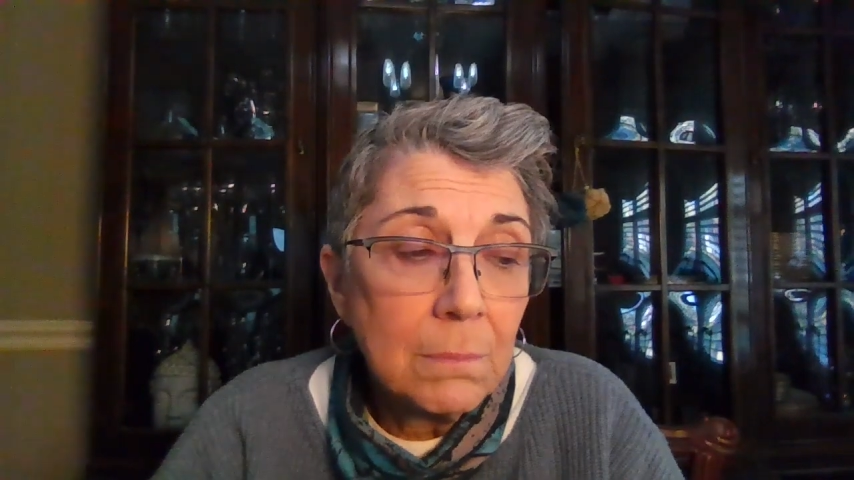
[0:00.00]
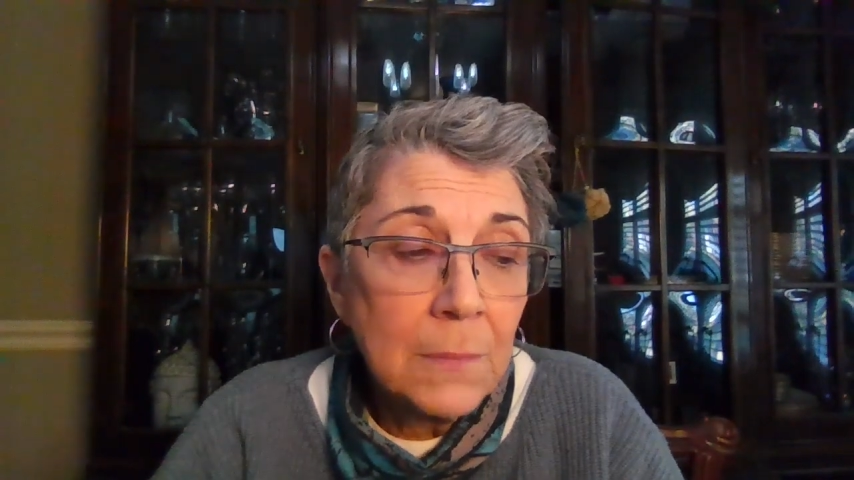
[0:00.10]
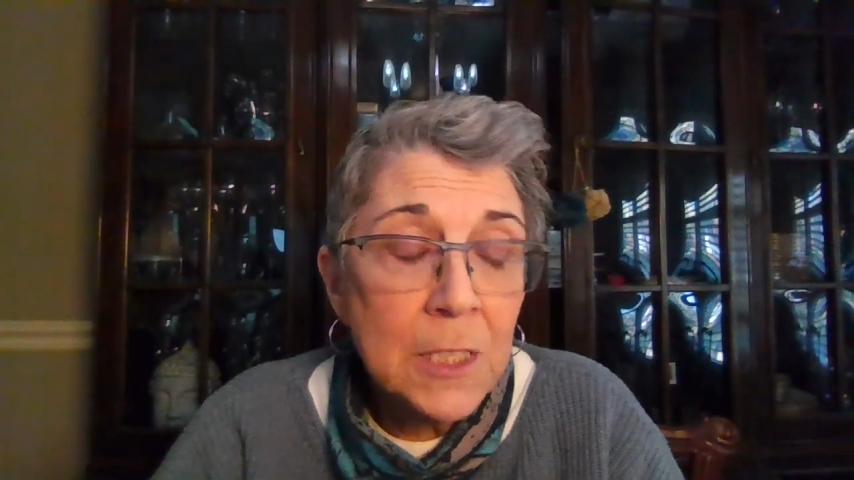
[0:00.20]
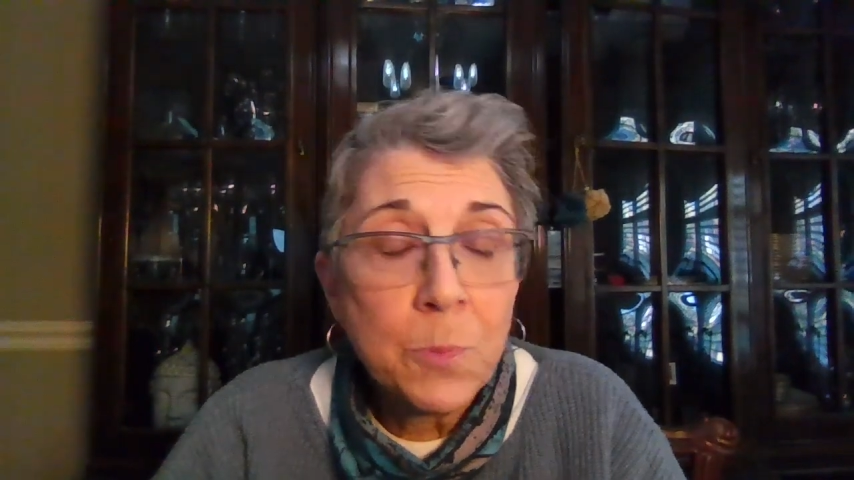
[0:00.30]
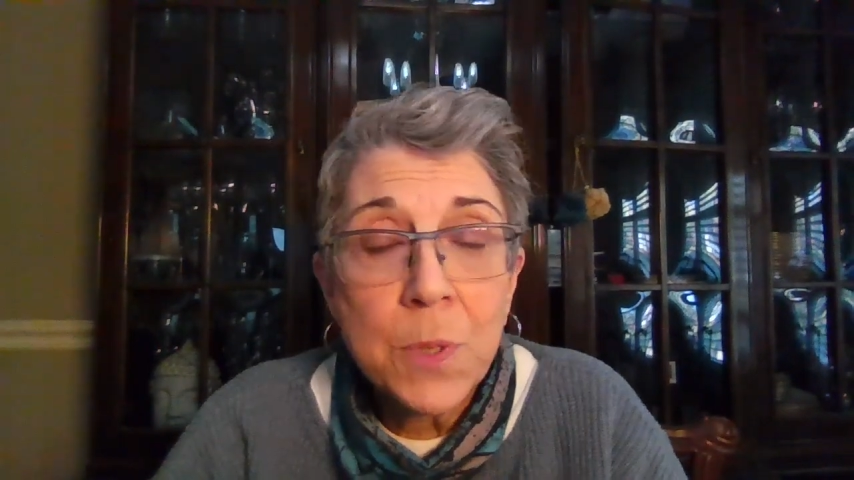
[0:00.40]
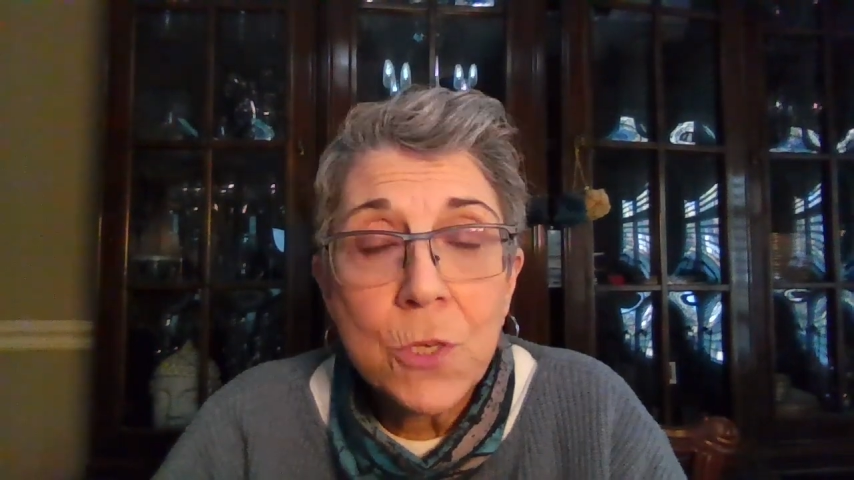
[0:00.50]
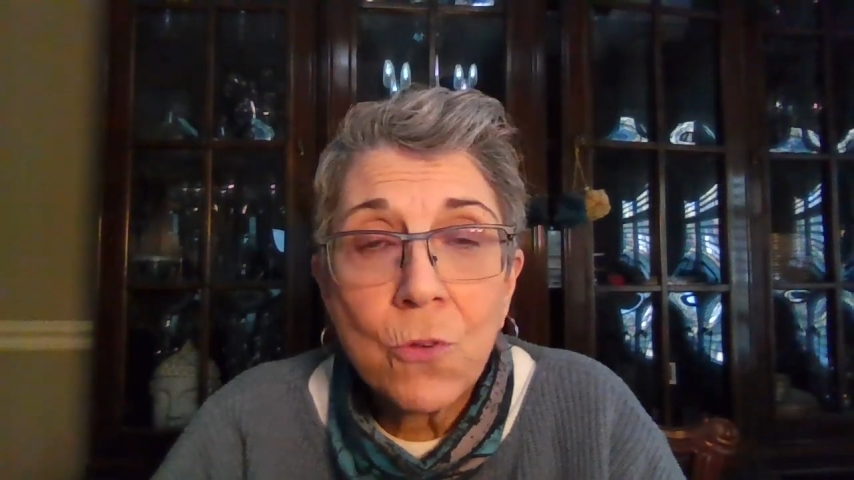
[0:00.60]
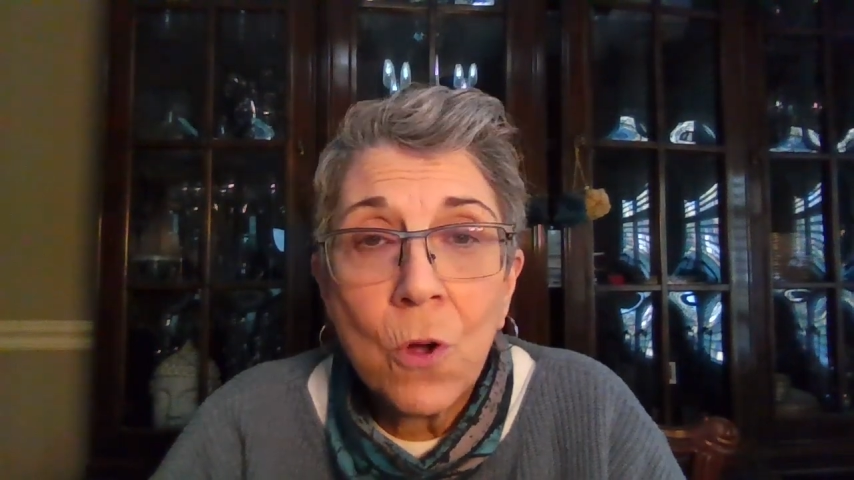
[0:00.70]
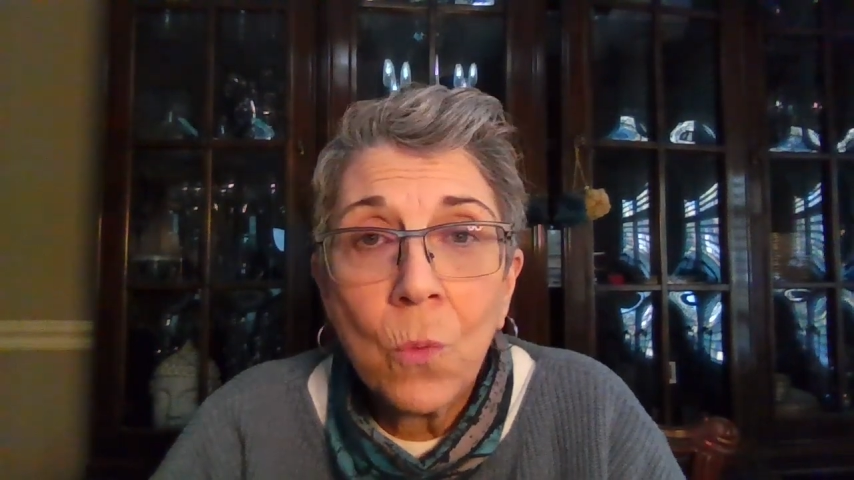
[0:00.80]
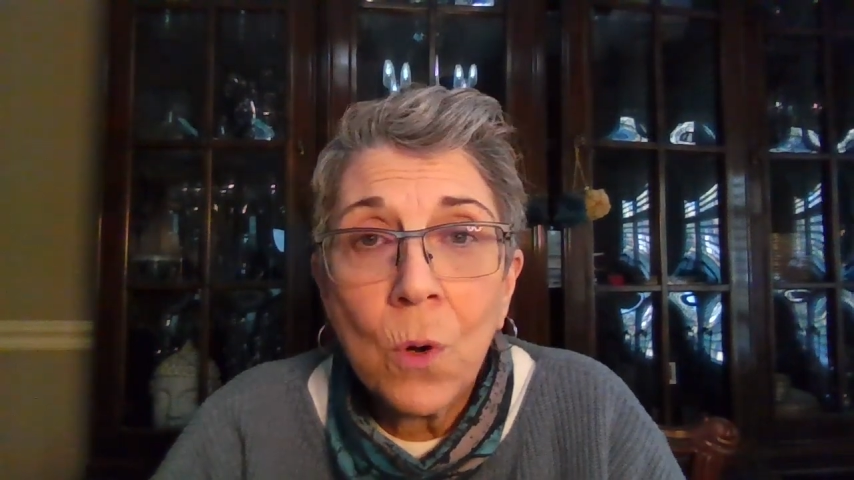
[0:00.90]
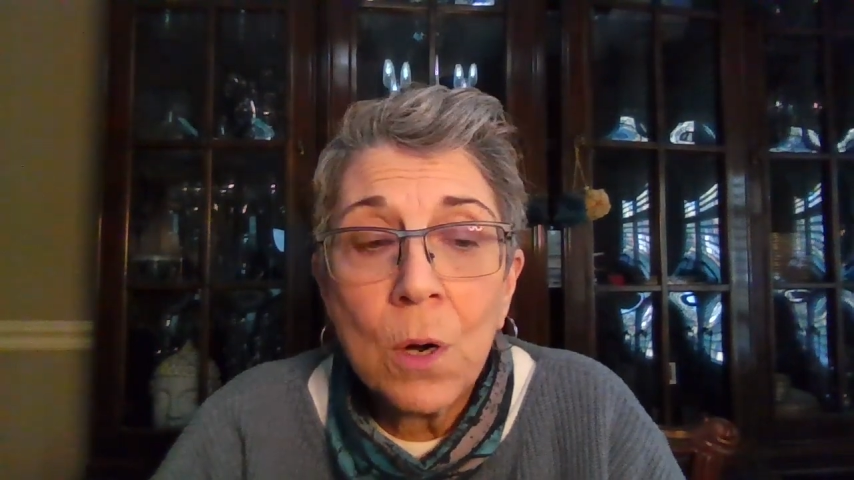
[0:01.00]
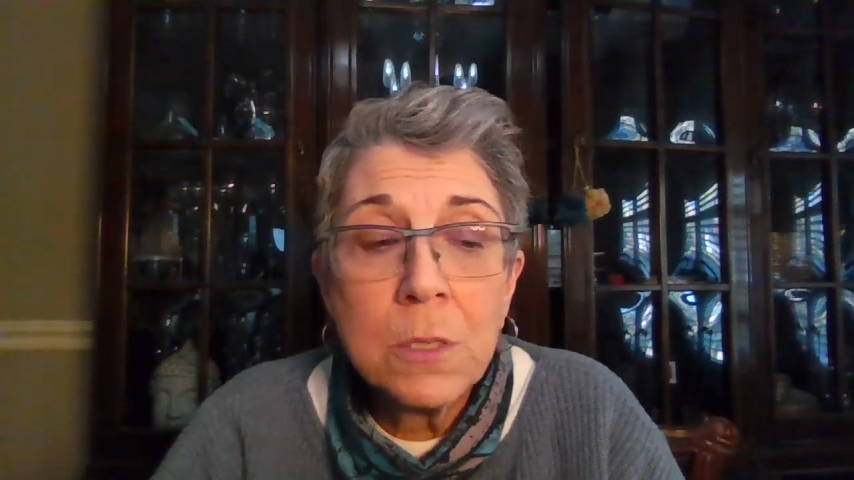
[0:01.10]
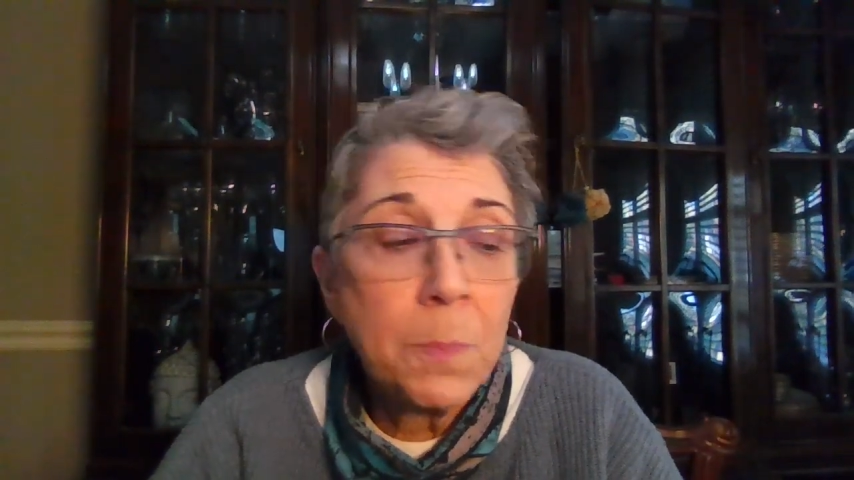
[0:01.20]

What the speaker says: That's pretty strong words,